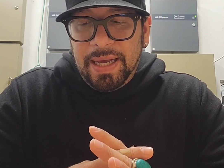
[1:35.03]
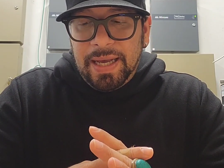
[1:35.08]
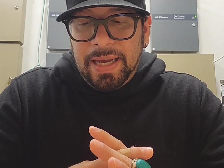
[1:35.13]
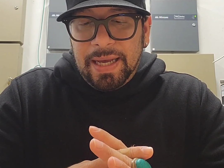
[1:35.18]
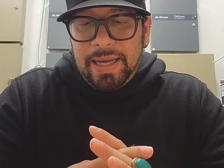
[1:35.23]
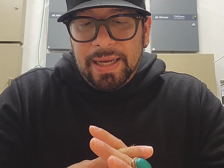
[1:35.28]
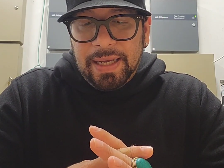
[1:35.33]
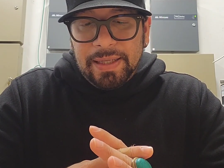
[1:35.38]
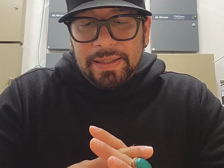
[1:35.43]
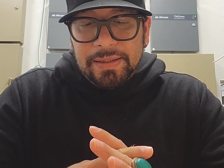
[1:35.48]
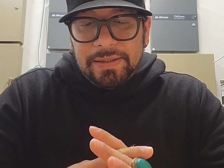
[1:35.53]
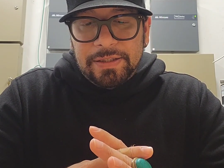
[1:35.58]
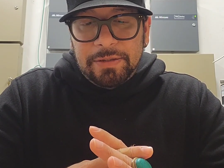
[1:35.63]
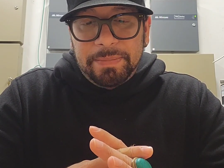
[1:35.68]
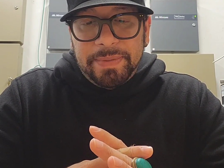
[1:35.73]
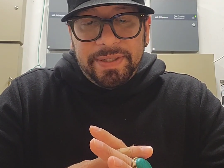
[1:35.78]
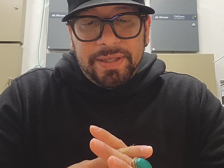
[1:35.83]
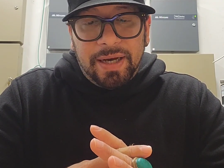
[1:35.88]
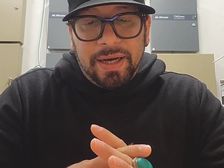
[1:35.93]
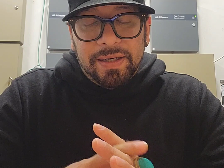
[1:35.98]
And to
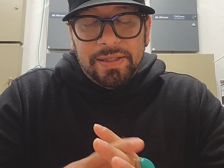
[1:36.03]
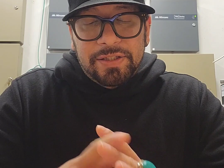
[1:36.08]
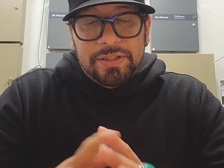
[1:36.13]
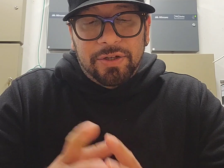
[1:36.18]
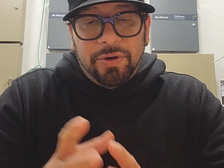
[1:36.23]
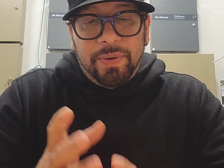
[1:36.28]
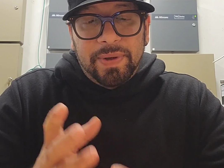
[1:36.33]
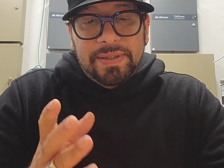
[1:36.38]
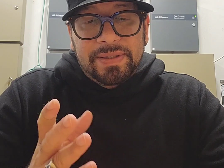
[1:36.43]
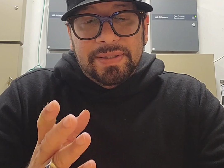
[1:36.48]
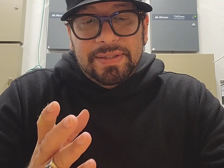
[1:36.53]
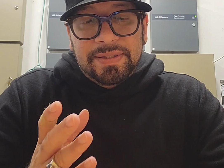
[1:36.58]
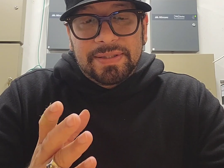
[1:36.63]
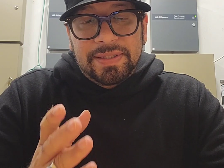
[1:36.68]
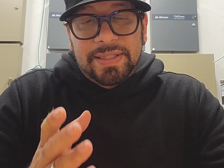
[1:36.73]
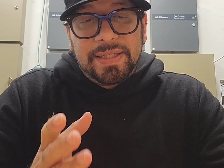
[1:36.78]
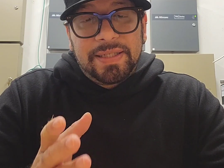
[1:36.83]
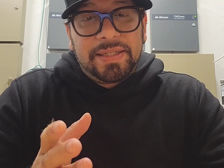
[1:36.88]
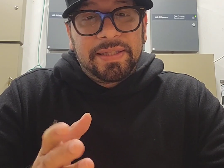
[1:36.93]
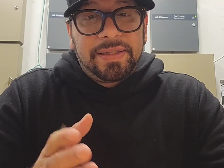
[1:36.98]
be honest, going to
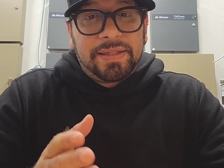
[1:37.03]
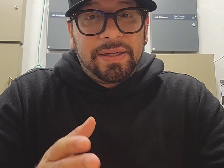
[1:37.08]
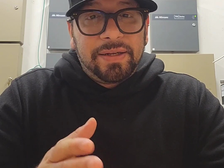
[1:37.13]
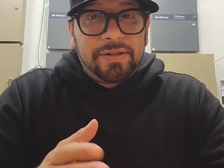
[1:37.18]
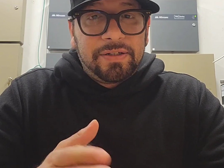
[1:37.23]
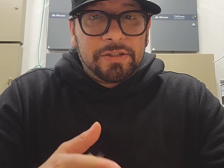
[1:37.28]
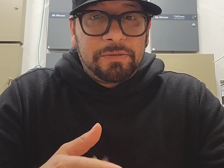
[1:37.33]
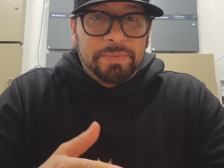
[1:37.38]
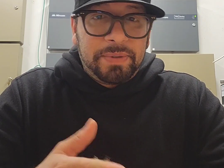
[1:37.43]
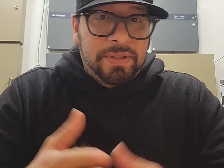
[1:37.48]
see it in theaters,